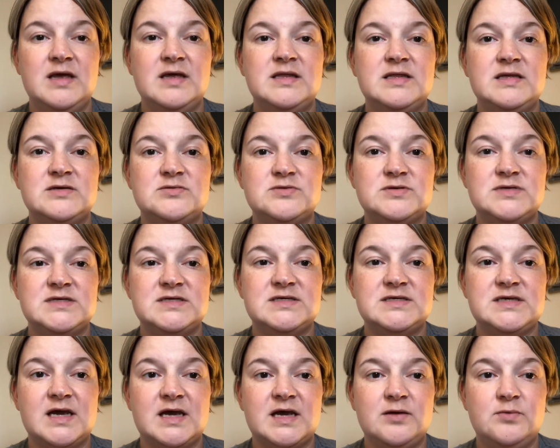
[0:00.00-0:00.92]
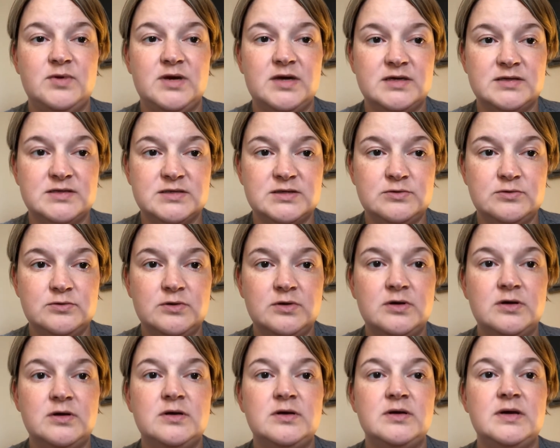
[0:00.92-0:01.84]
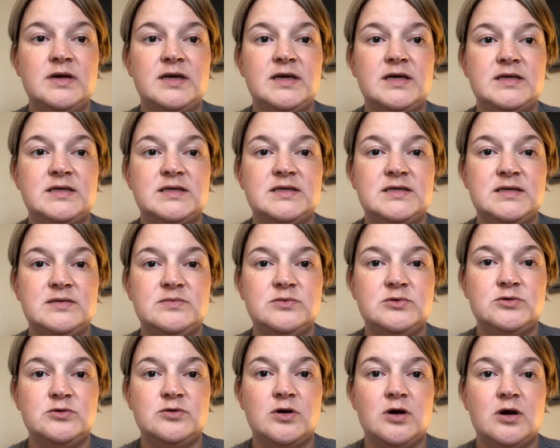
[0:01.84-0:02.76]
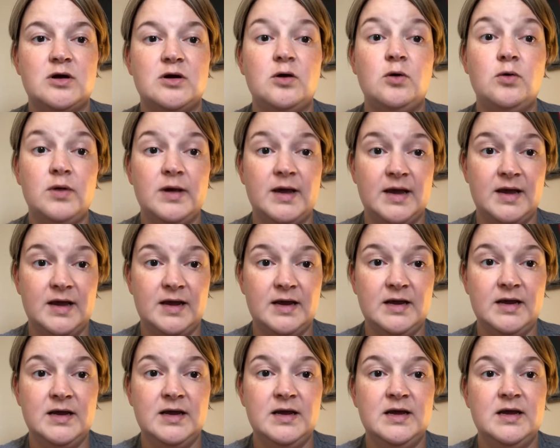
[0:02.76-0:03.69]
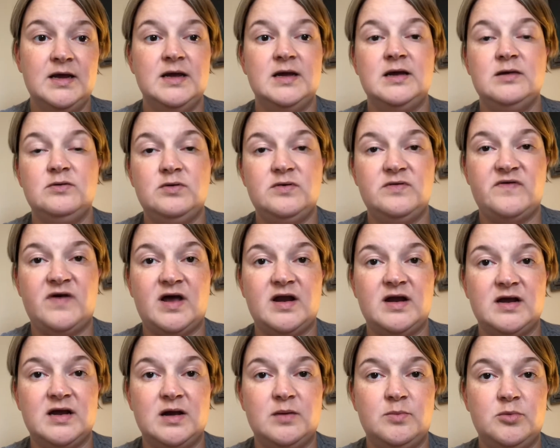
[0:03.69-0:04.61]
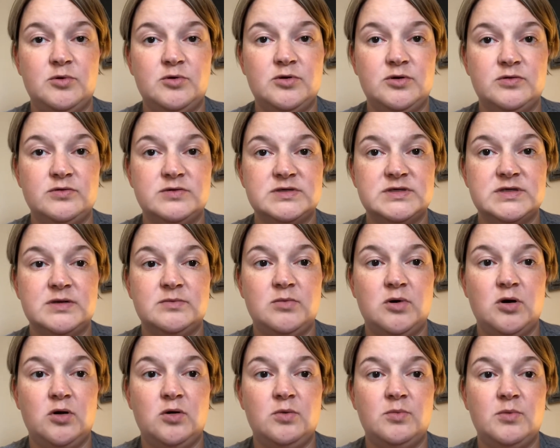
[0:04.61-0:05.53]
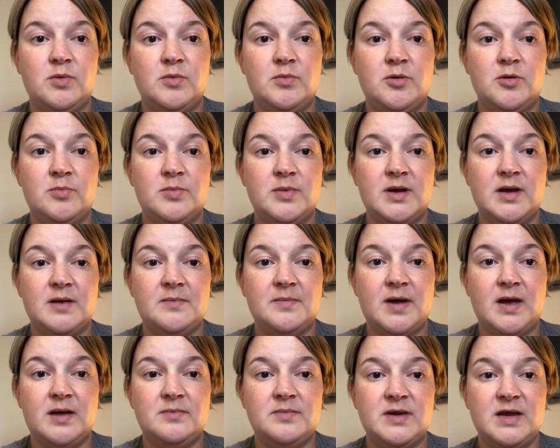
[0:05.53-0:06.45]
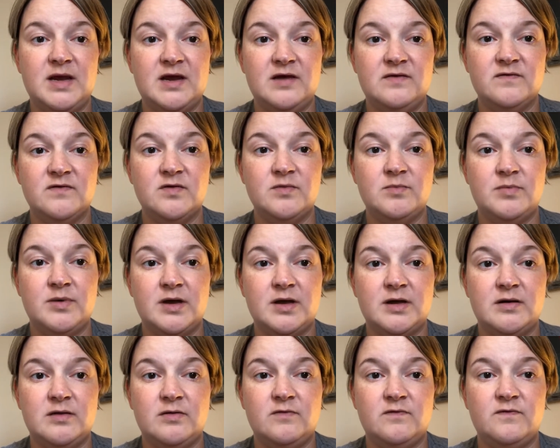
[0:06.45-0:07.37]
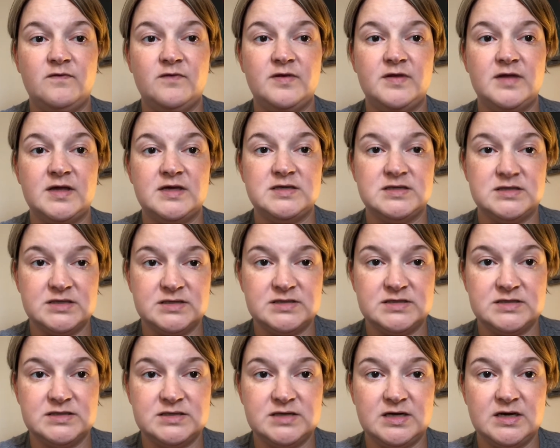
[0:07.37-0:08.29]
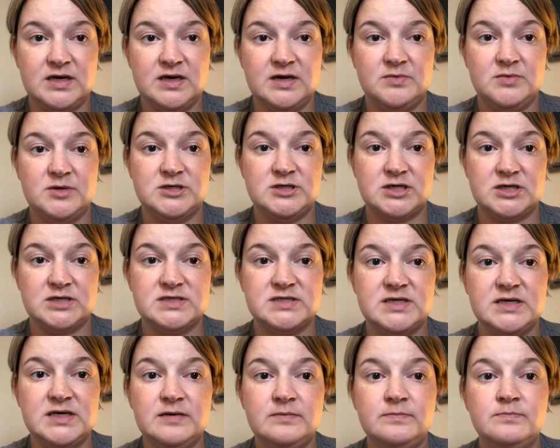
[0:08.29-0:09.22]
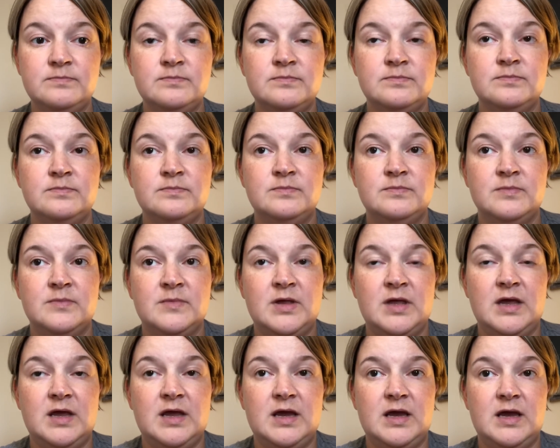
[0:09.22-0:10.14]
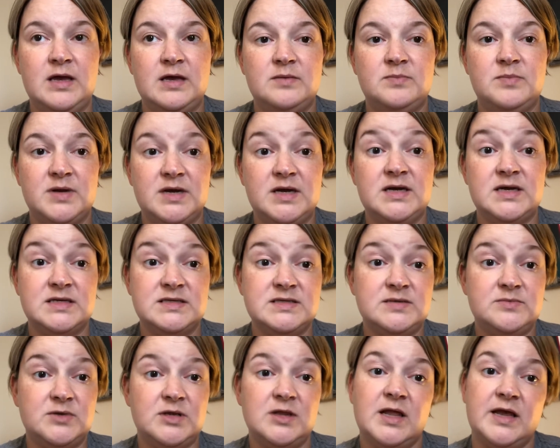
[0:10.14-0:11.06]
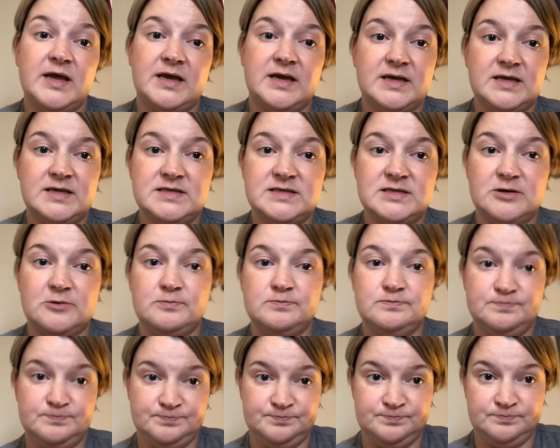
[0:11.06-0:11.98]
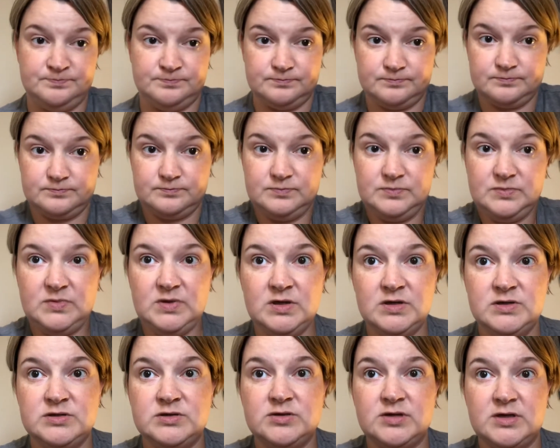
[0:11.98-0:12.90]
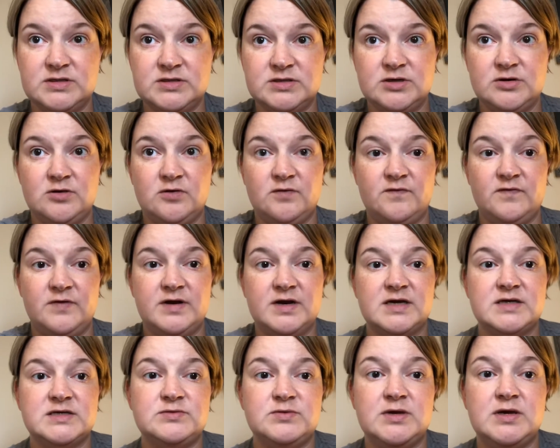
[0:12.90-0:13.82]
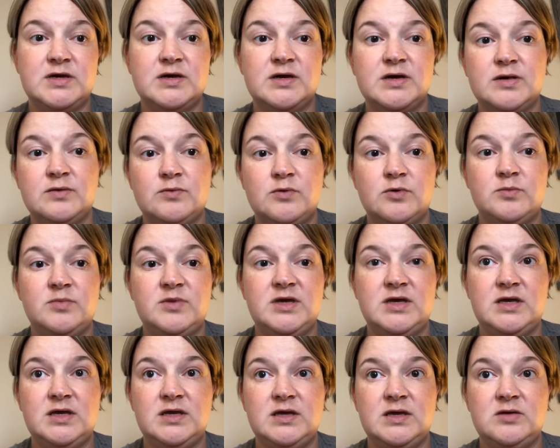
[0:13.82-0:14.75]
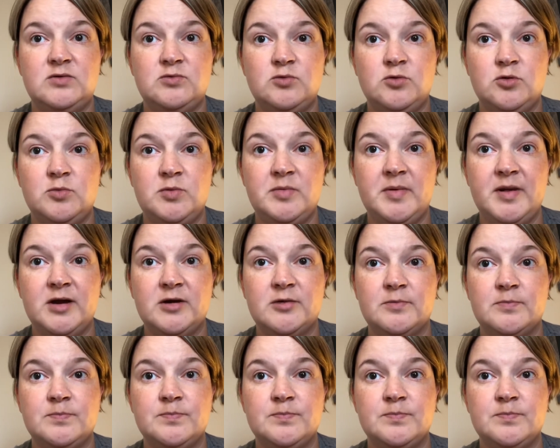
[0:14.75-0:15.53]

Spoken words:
This was the second week of school. It seems to have gone okay. We've had a couple notes come home about bad behavior, but hopefully that's just him adjusting. But he does seem to like it, so that's good. Hopefully next week will be better.